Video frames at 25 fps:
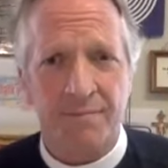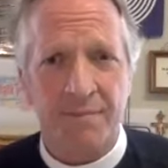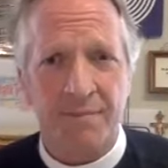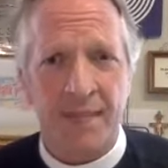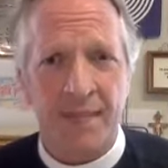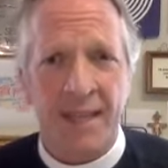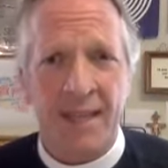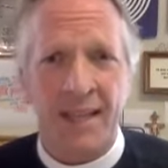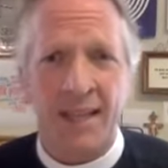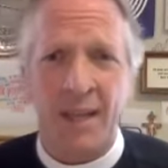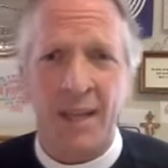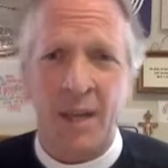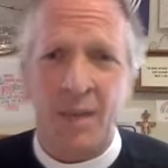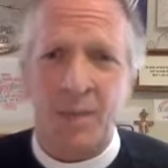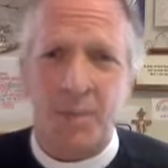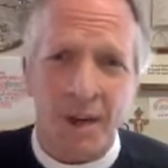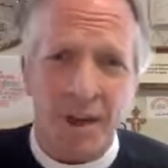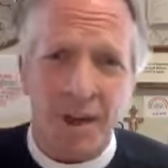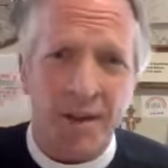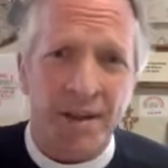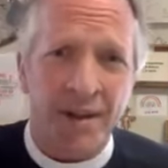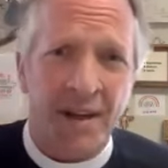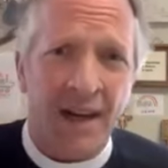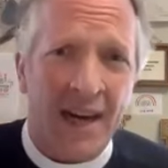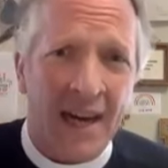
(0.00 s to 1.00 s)
And and
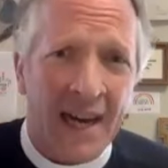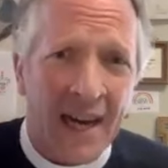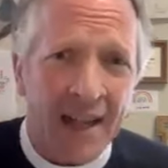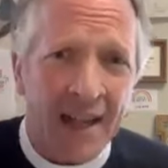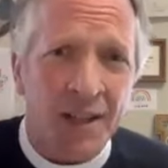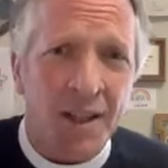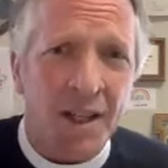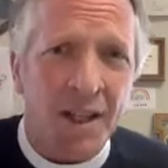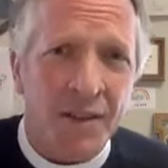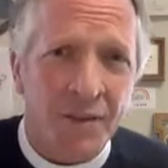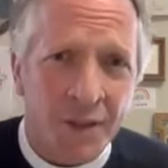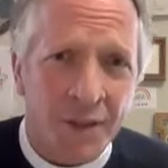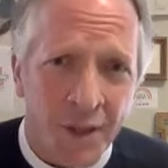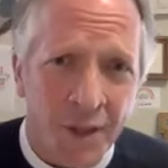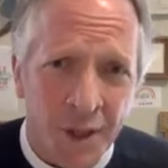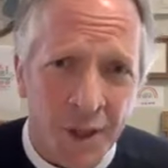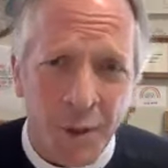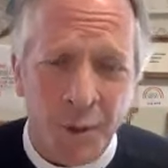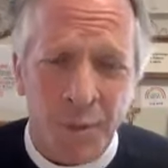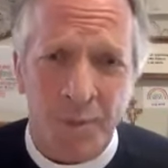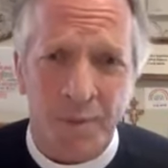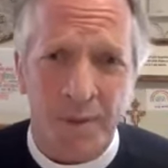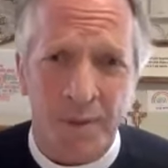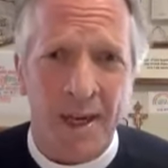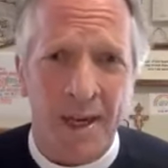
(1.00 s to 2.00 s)
brother, I love
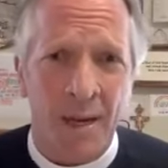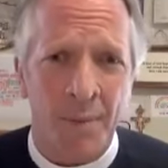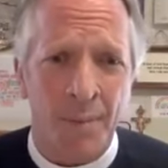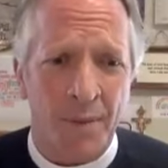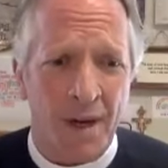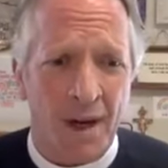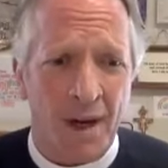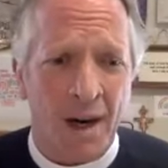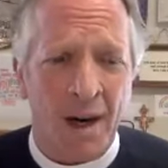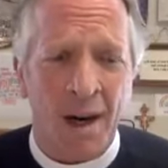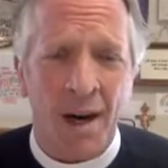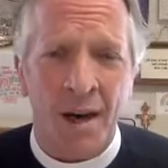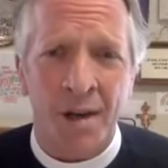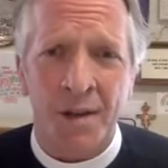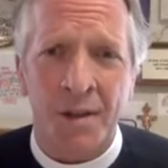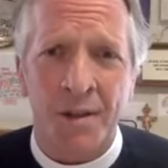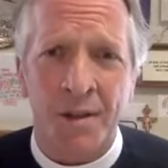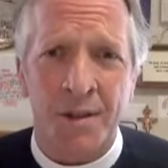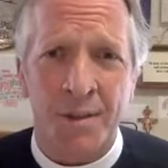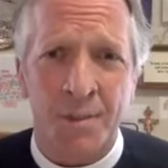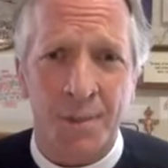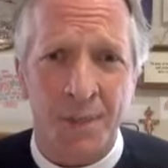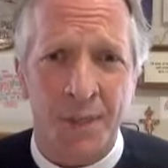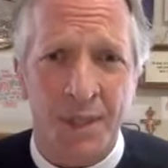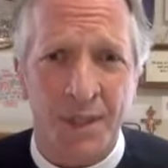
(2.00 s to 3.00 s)
you. I'm honored
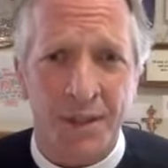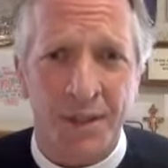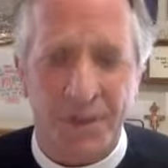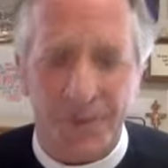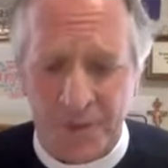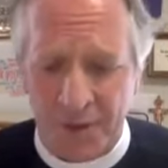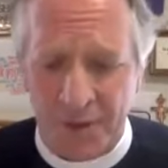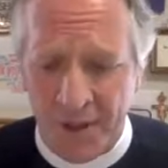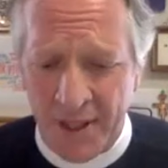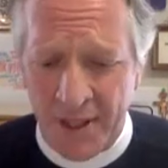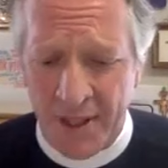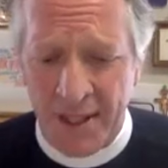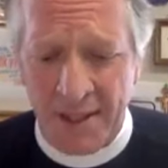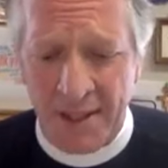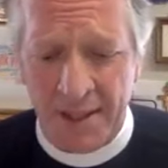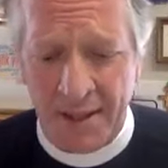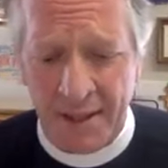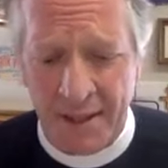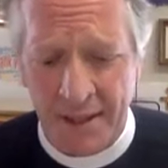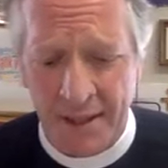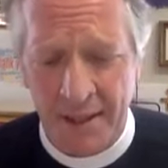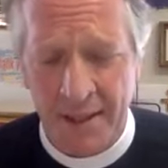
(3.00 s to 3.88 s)
to be your friend.